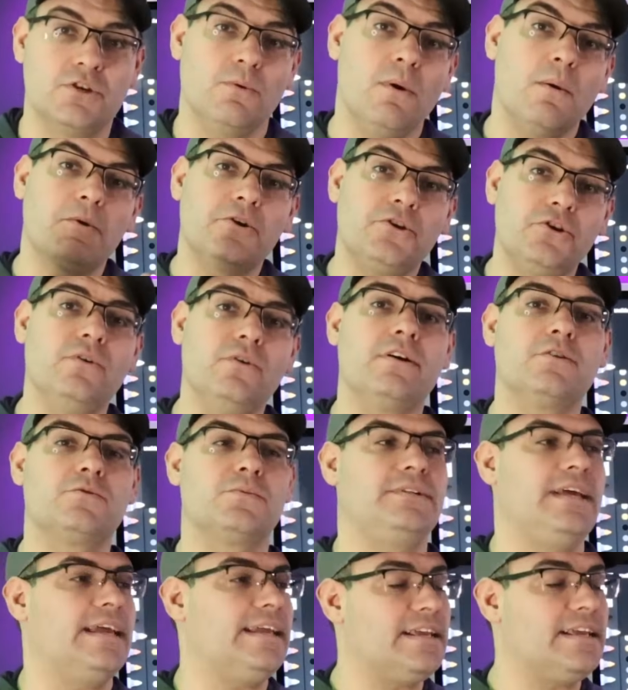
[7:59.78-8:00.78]
So what we're doing is
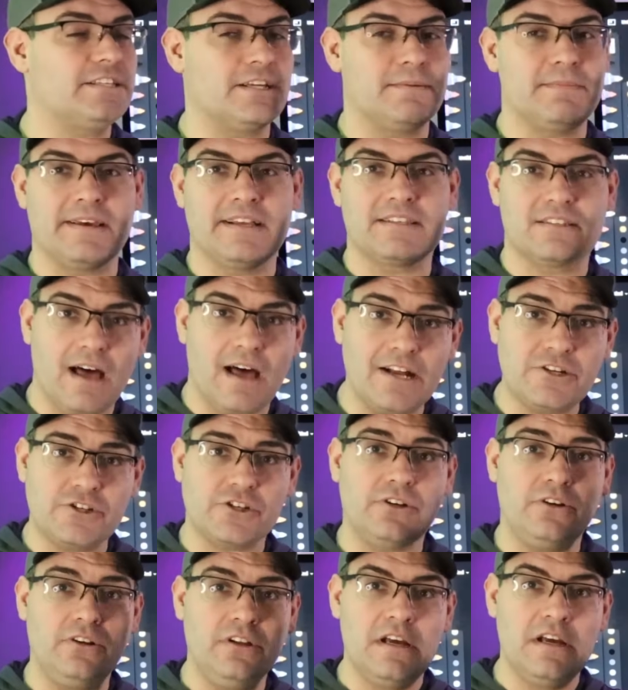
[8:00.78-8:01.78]
we're taking something that's
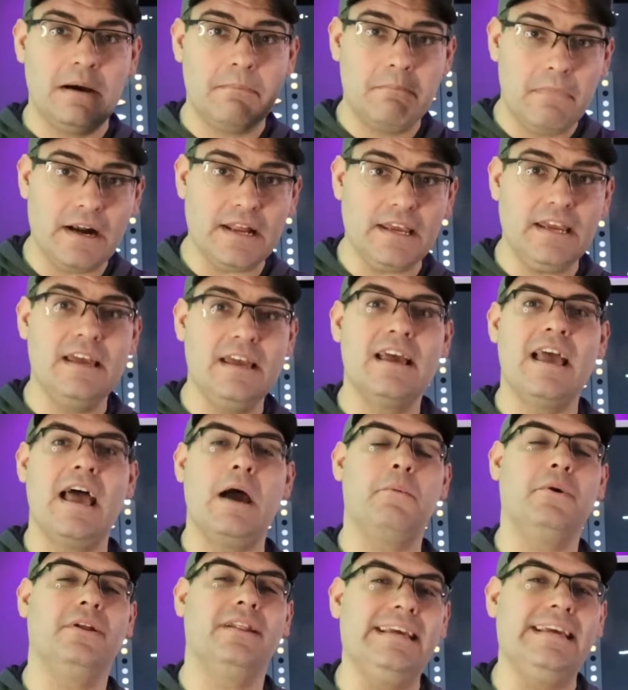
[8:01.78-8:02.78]
logical, money,
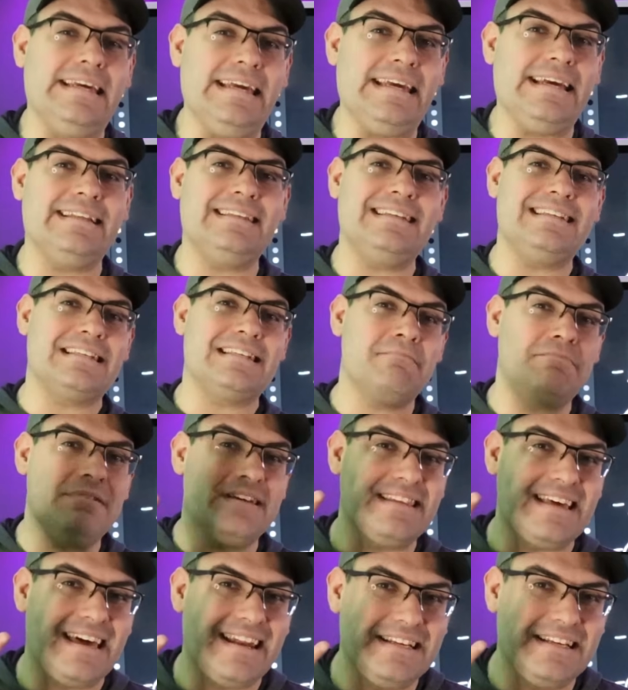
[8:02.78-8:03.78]
and we're linking it to
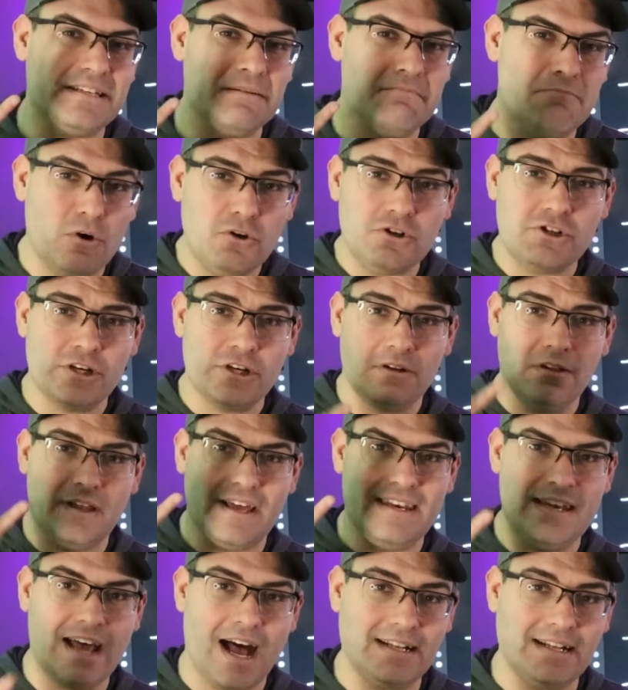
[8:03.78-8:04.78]
something that is emotional
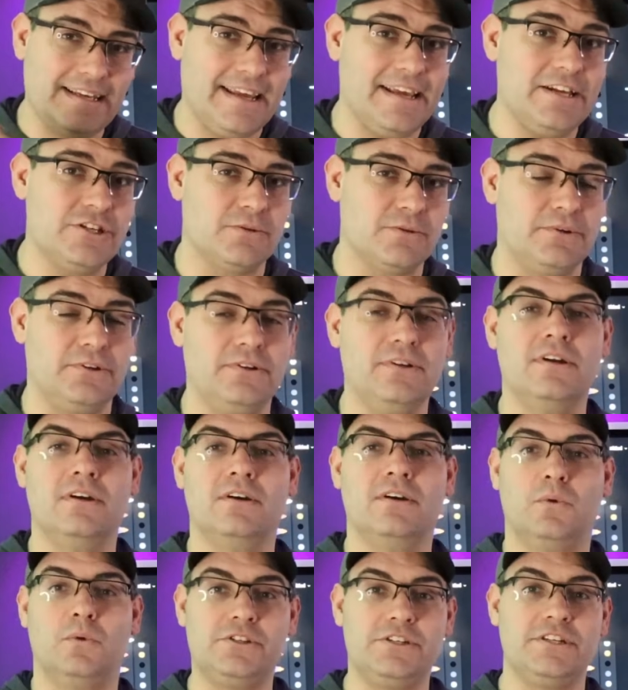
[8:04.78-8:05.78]
and not tangible,
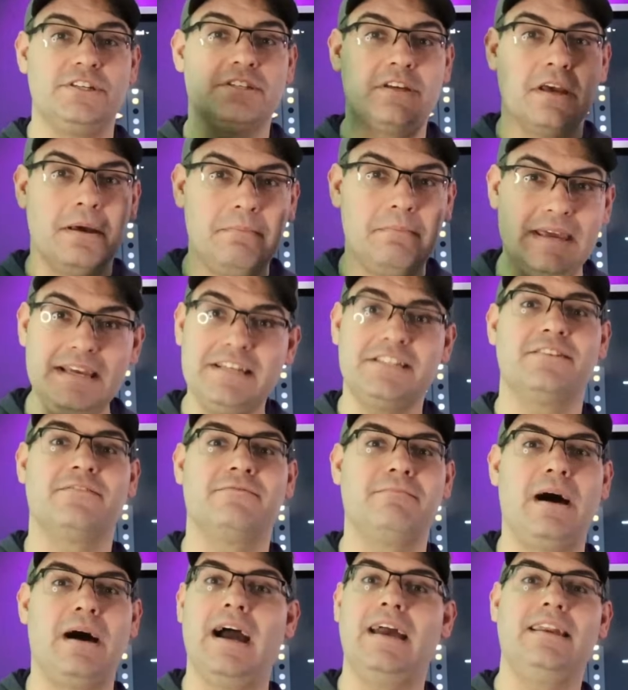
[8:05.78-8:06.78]
which is peace
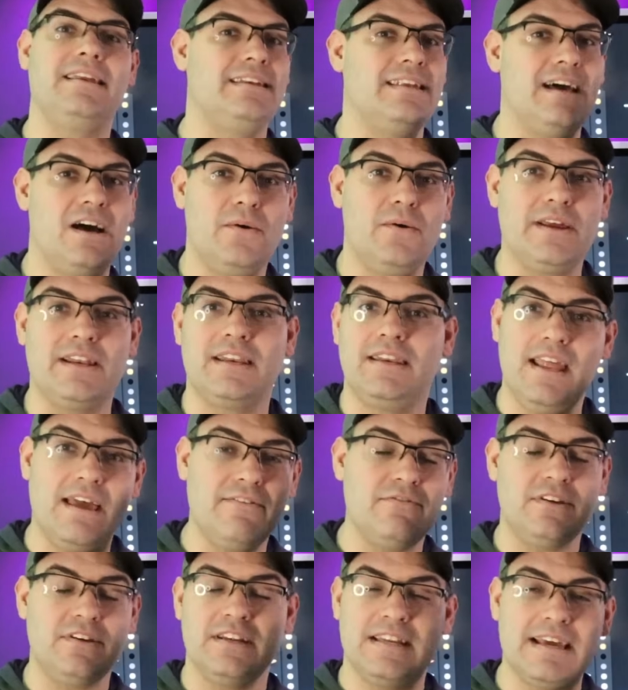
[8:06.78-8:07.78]
of mind and knowing
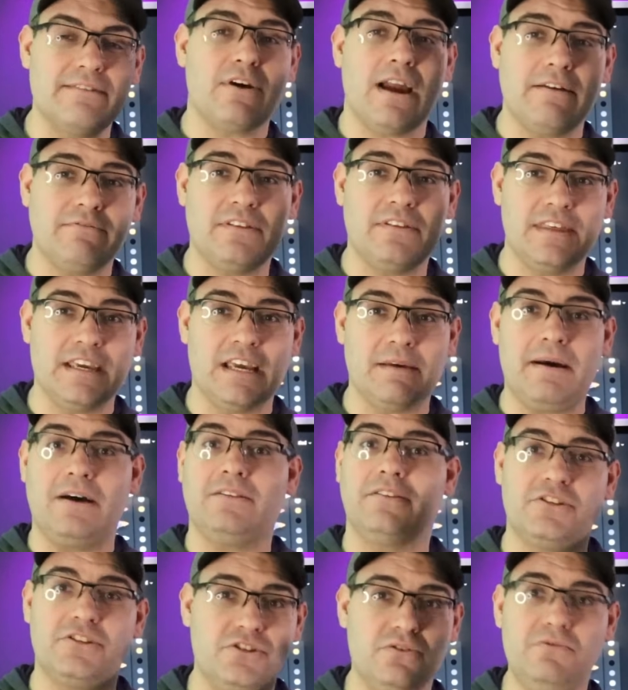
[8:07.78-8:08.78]
you never have to think
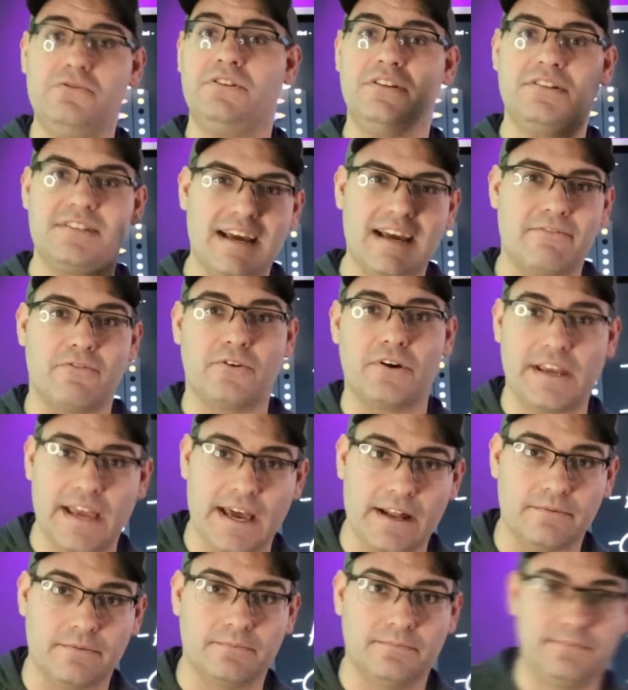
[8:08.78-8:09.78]
about this nuisance ever again.